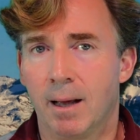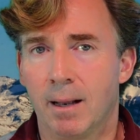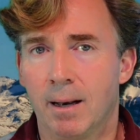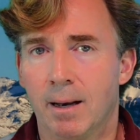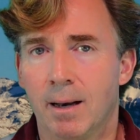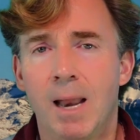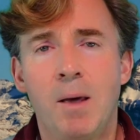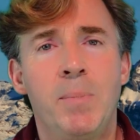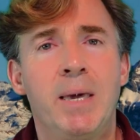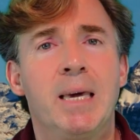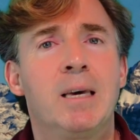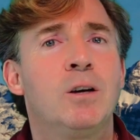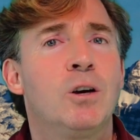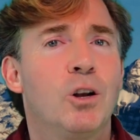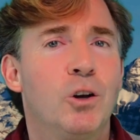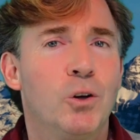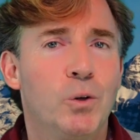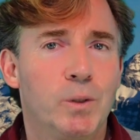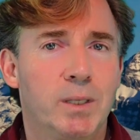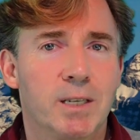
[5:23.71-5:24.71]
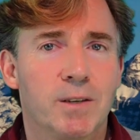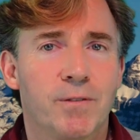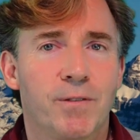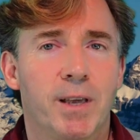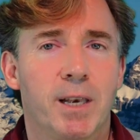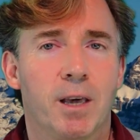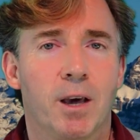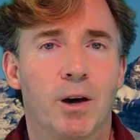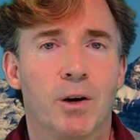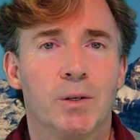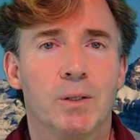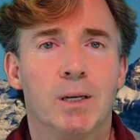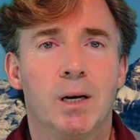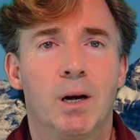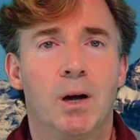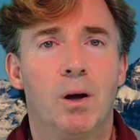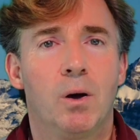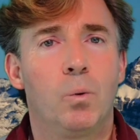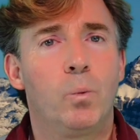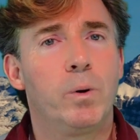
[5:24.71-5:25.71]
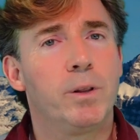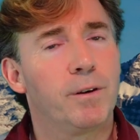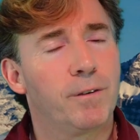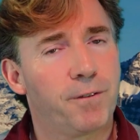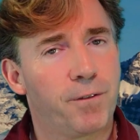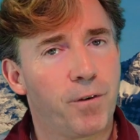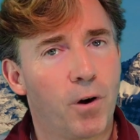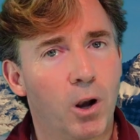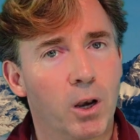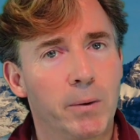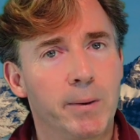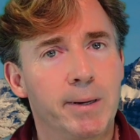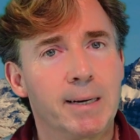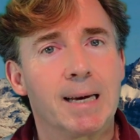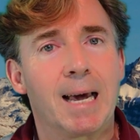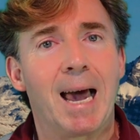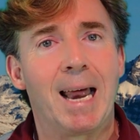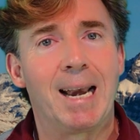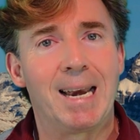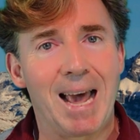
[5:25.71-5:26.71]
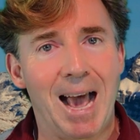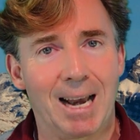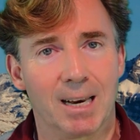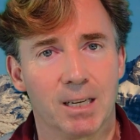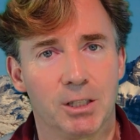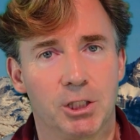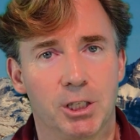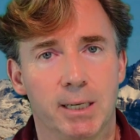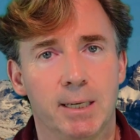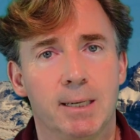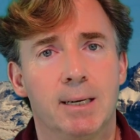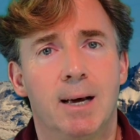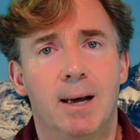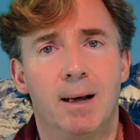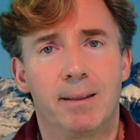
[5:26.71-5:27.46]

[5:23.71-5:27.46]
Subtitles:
let me conclude this video with the following analogy